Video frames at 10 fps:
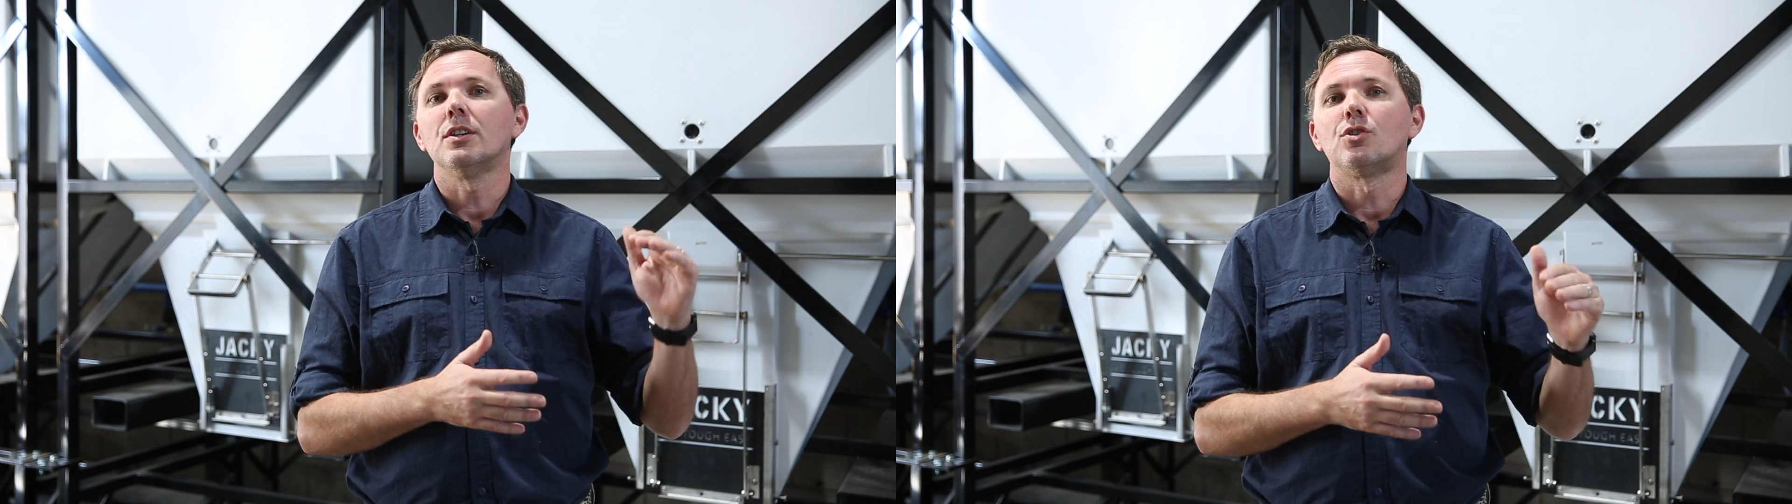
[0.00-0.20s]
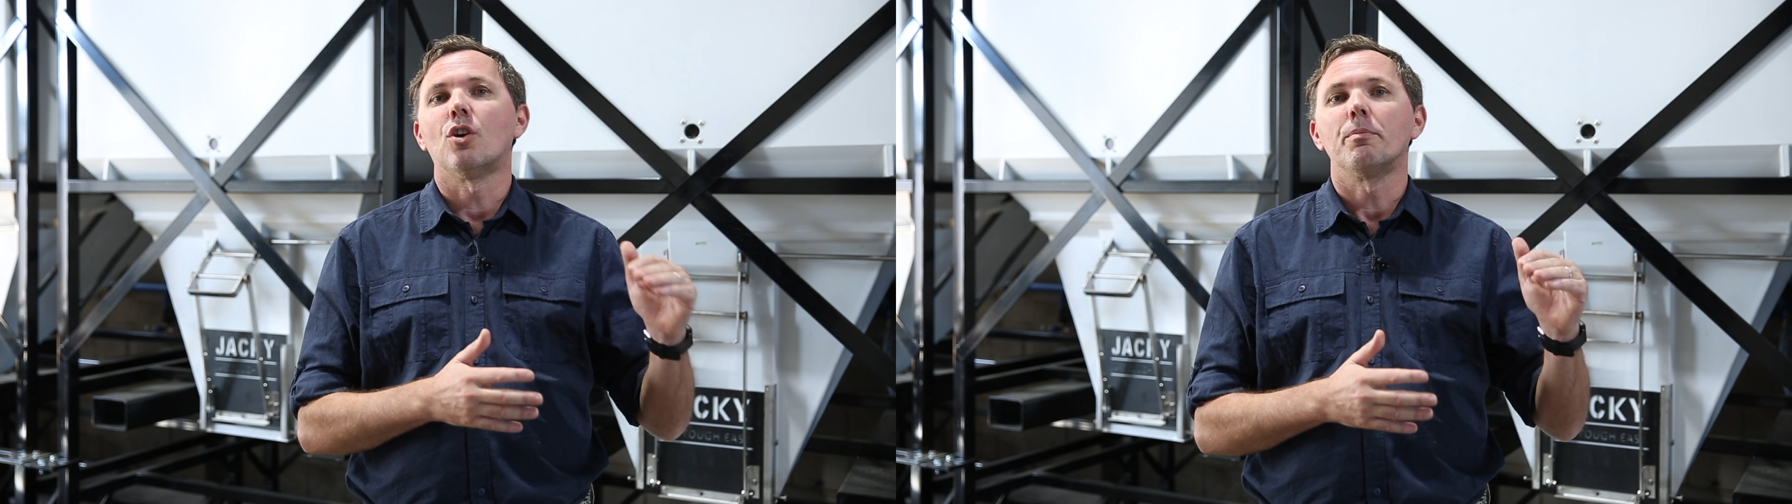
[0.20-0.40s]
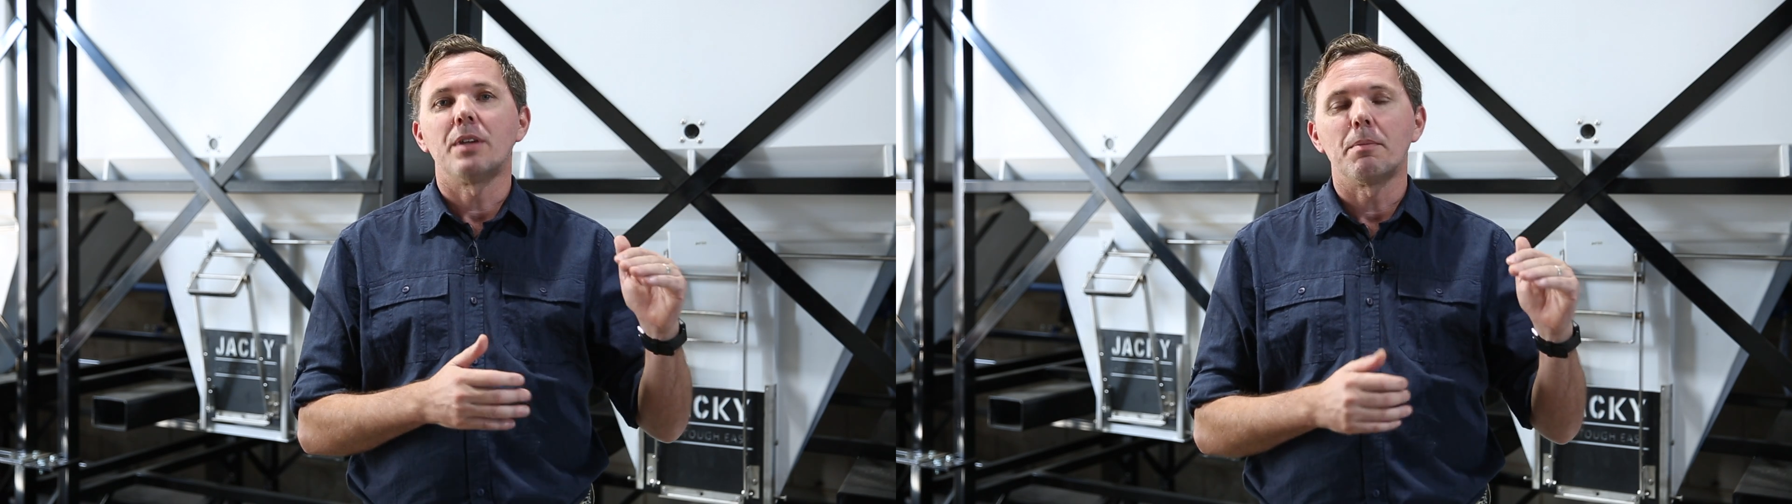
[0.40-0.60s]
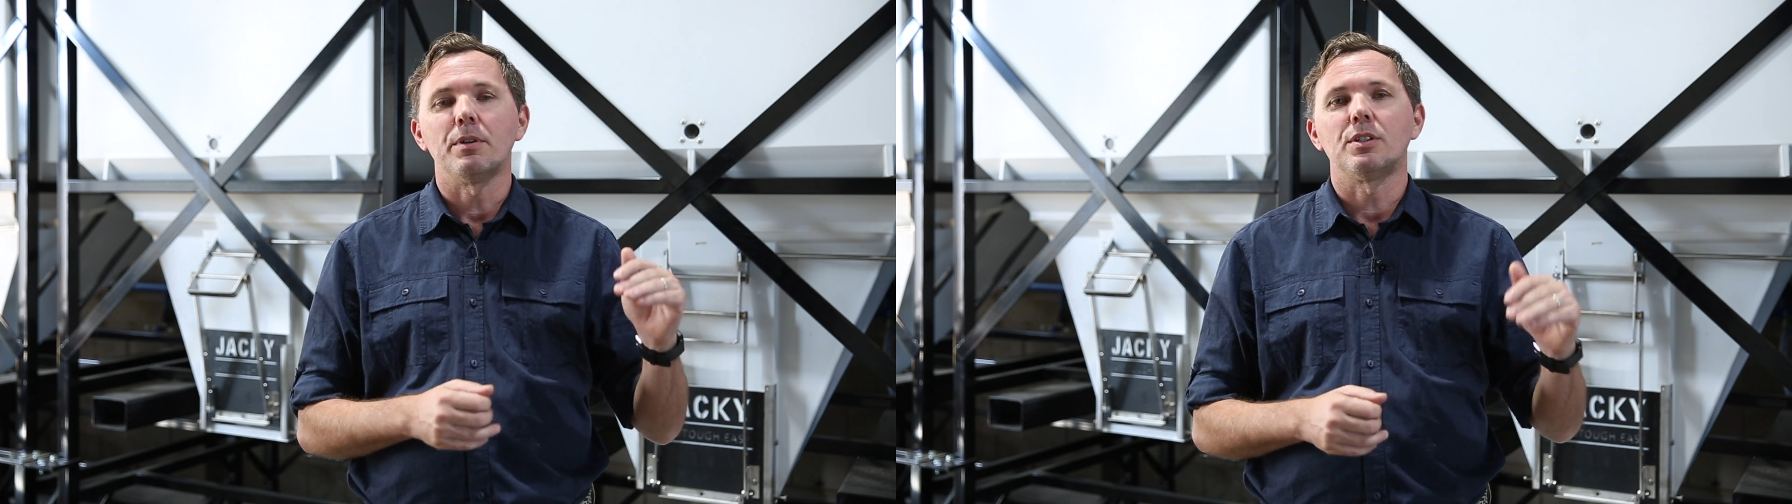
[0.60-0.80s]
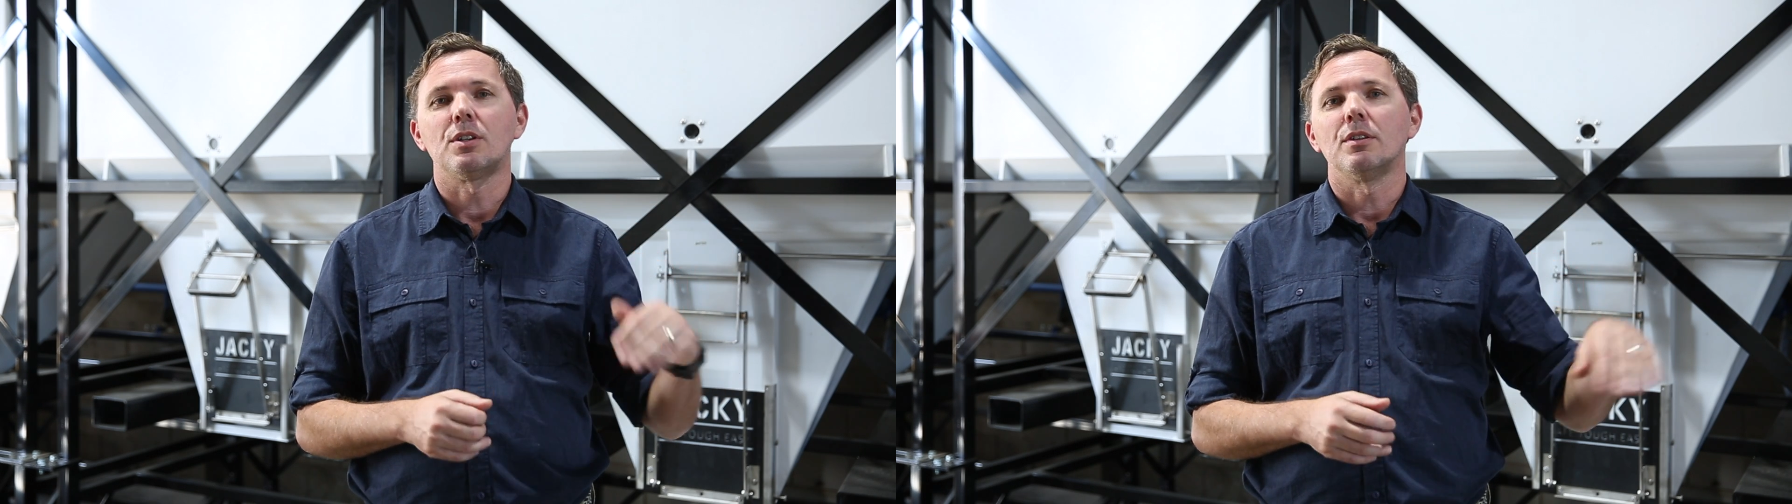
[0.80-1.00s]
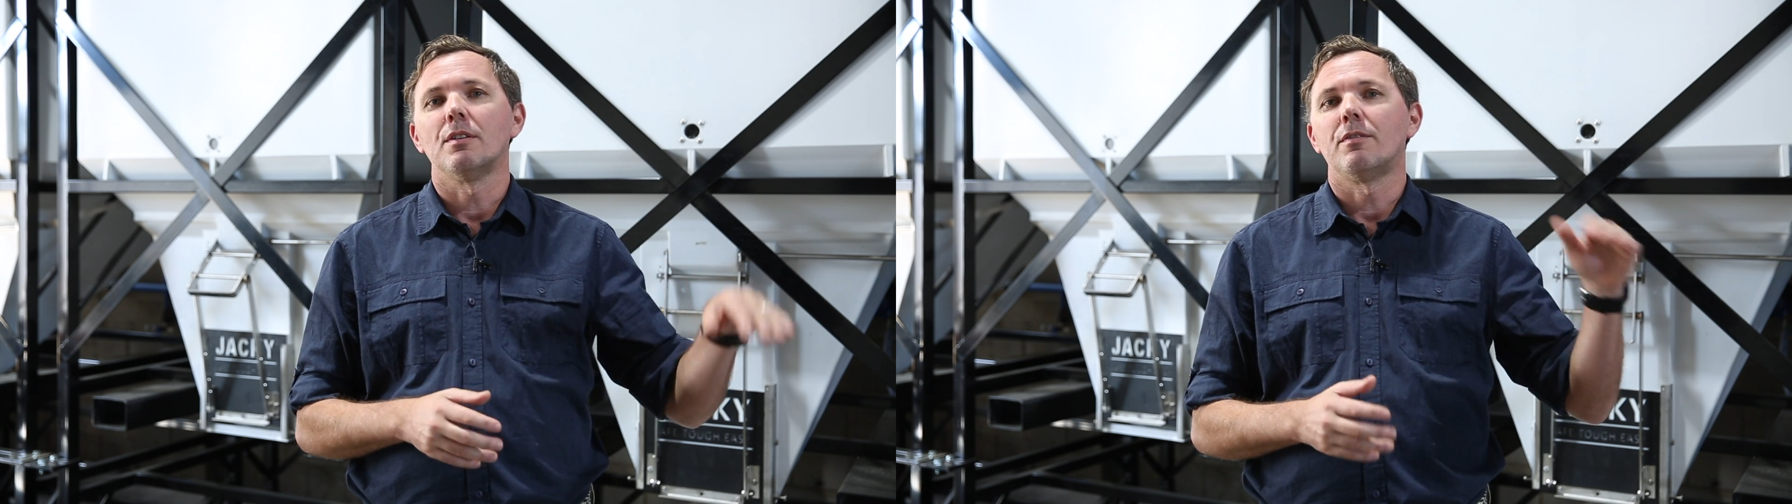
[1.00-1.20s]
your drop temperature